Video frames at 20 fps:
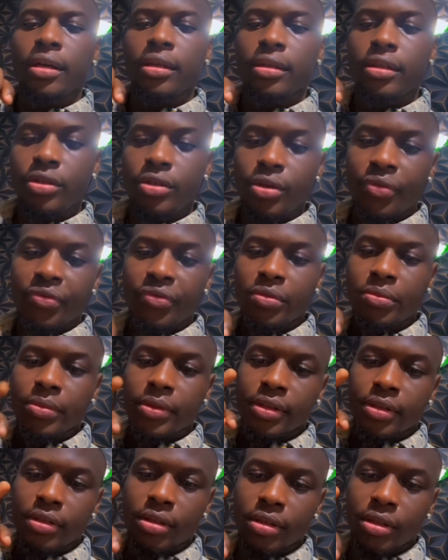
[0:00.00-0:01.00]
the soft
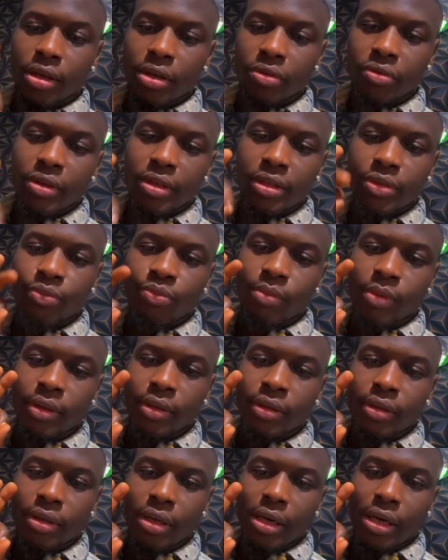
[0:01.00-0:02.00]
man, the aggressive
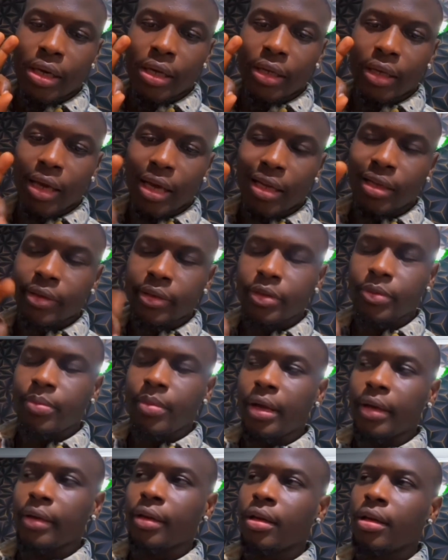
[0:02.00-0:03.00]
man, and the heartless
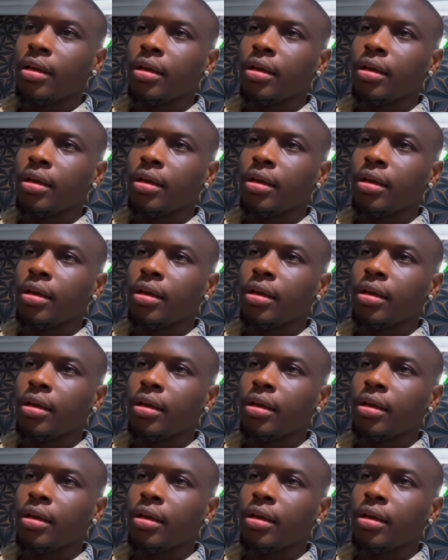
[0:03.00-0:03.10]
man.